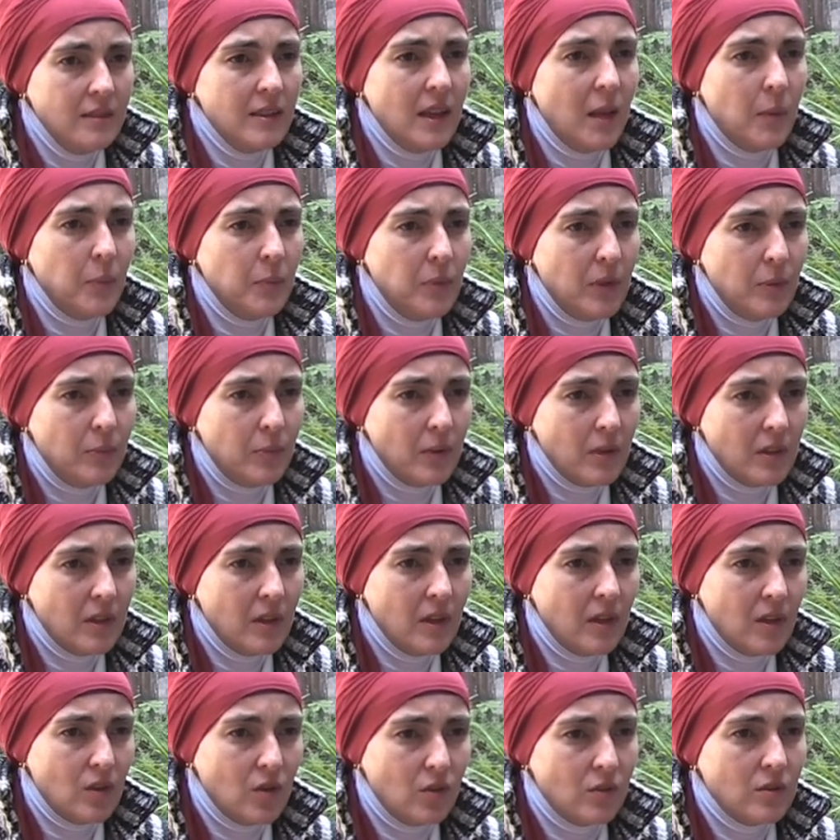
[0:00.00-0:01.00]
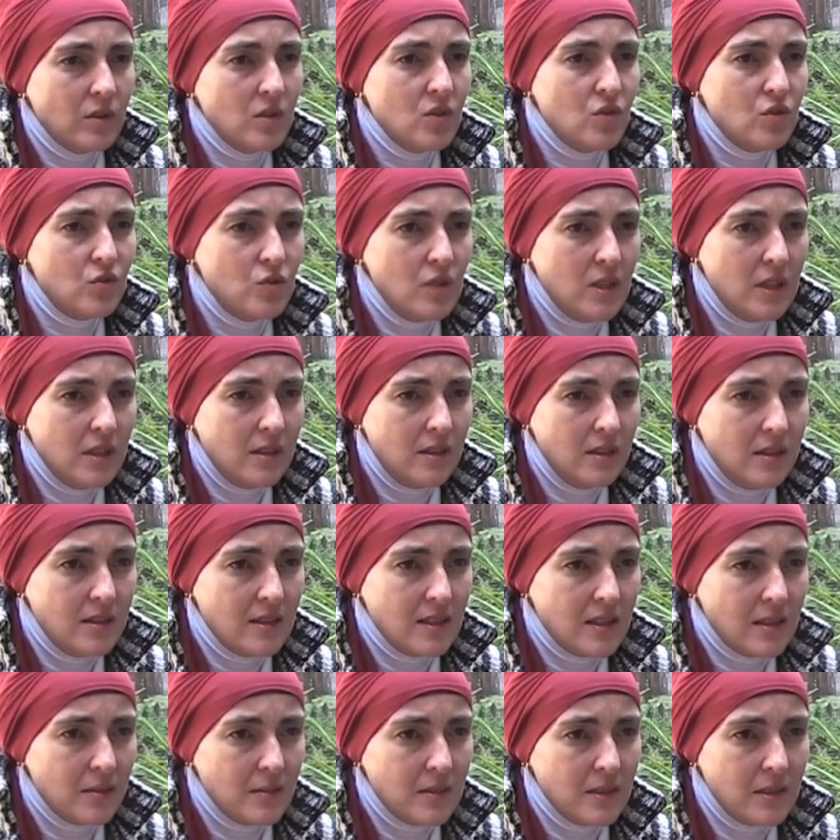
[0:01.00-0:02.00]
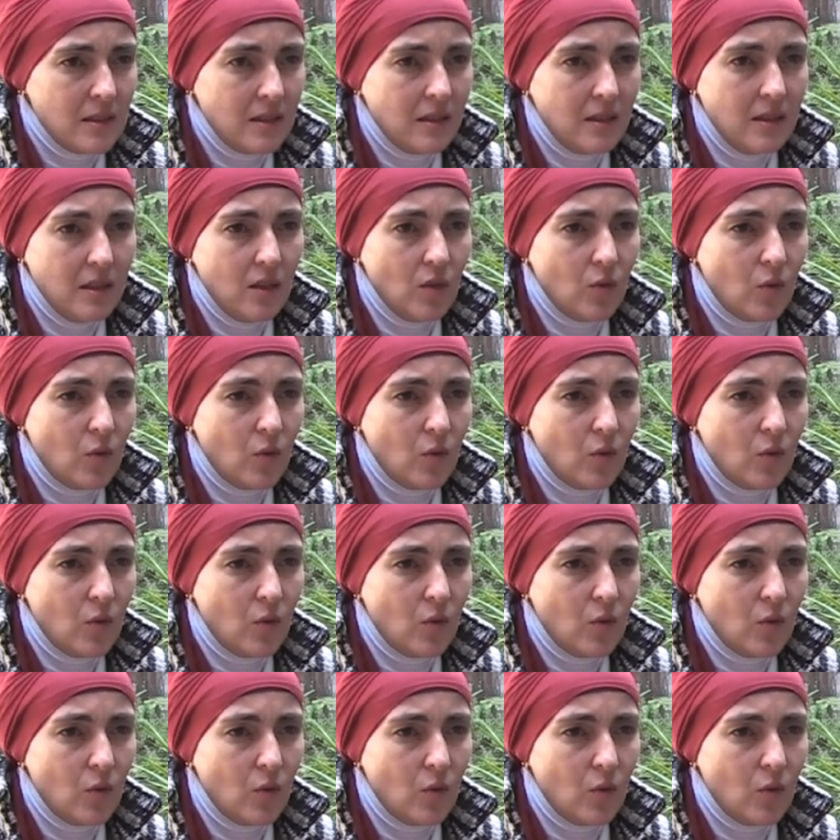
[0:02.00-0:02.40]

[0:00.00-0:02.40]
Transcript: ten people killed on the street in some city,